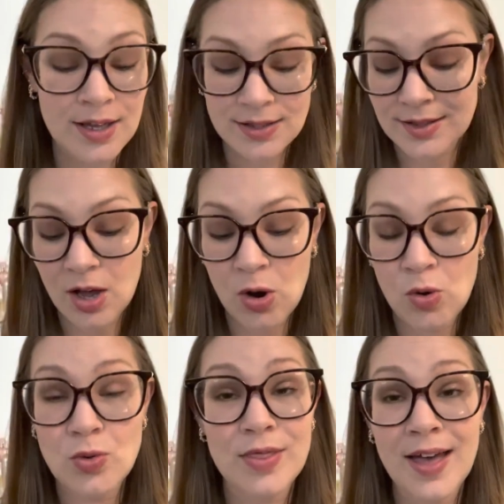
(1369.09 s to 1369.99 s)

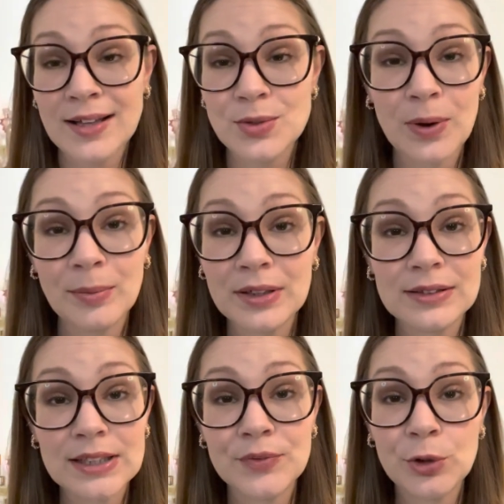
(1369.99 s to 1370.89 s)
So that's where I'm going
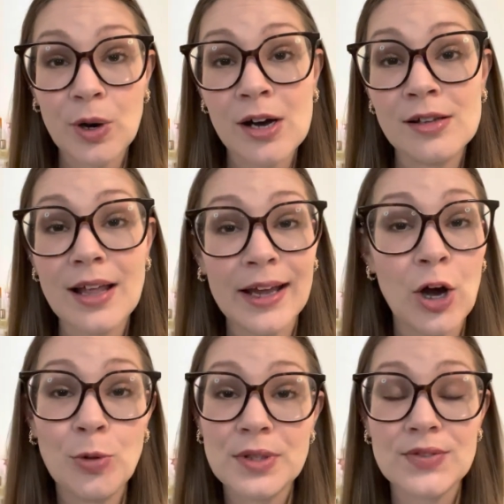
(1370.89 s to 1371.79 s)
to leave you all. I
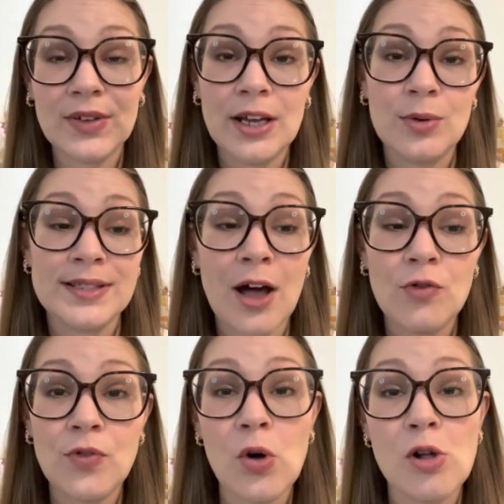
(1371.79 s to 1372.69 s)
hope this video was
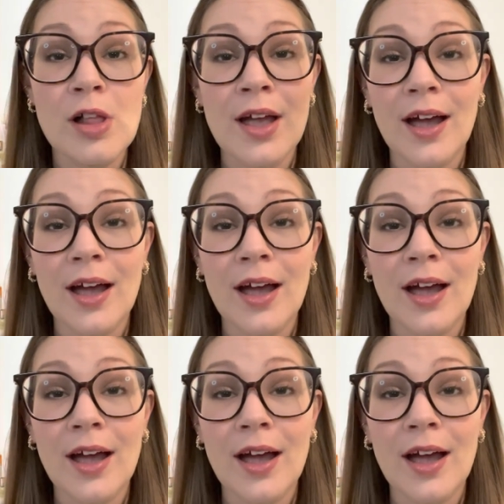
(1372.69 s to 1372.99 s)
helpful.